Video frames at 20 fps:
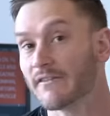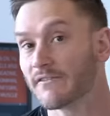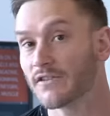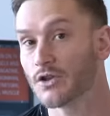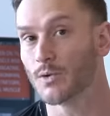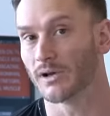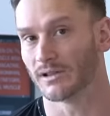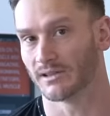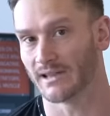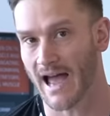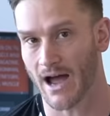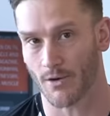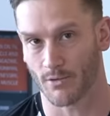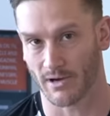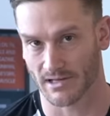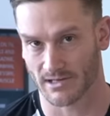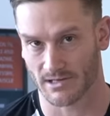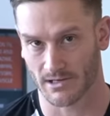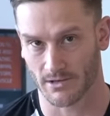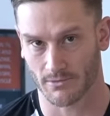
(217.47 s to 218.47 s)
if you allow
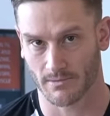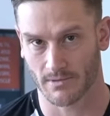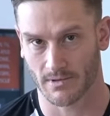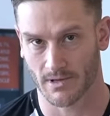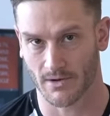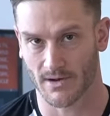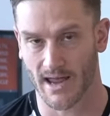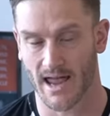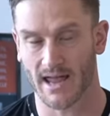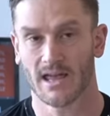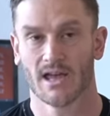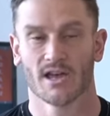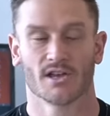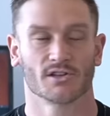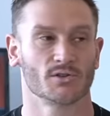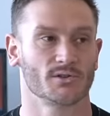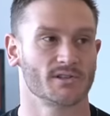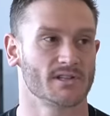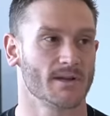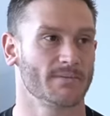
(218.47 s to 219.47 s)
it to. Okay,
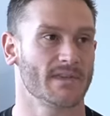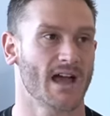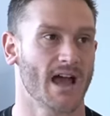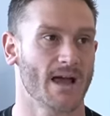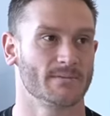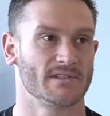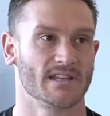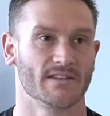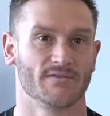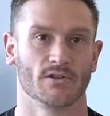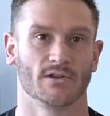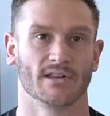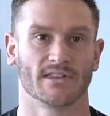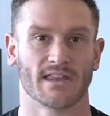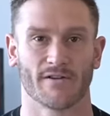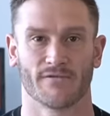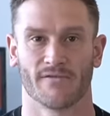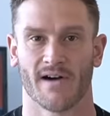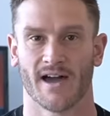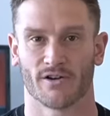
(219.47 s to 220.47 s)
so sometimes if you get
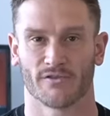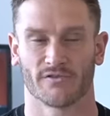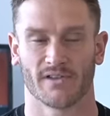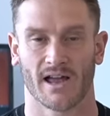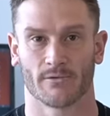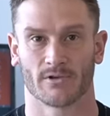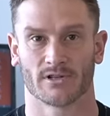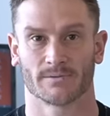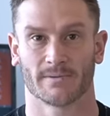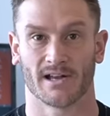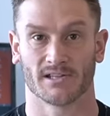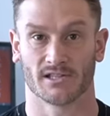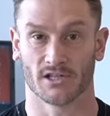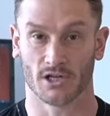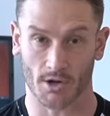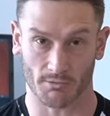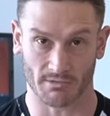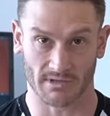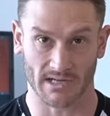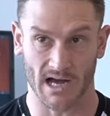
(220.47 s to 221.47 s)
that fight or flight response,
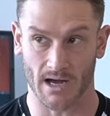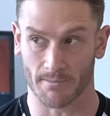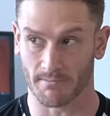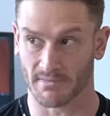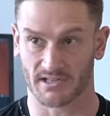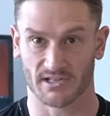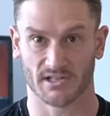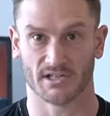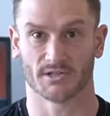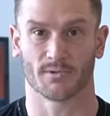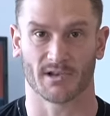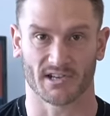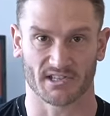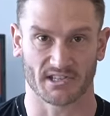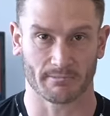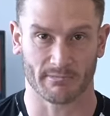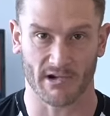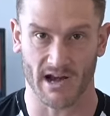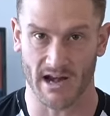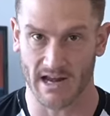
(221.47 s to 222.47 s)
you go dumb because you just want
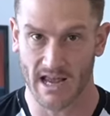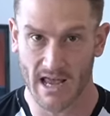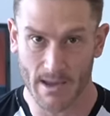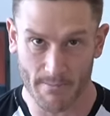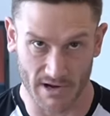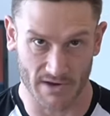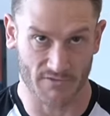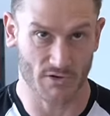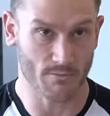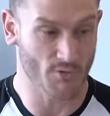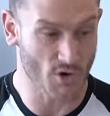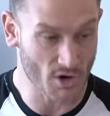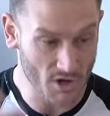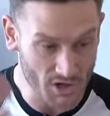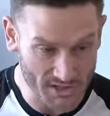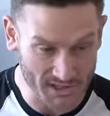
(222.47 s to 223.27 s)
to sprint. But if you put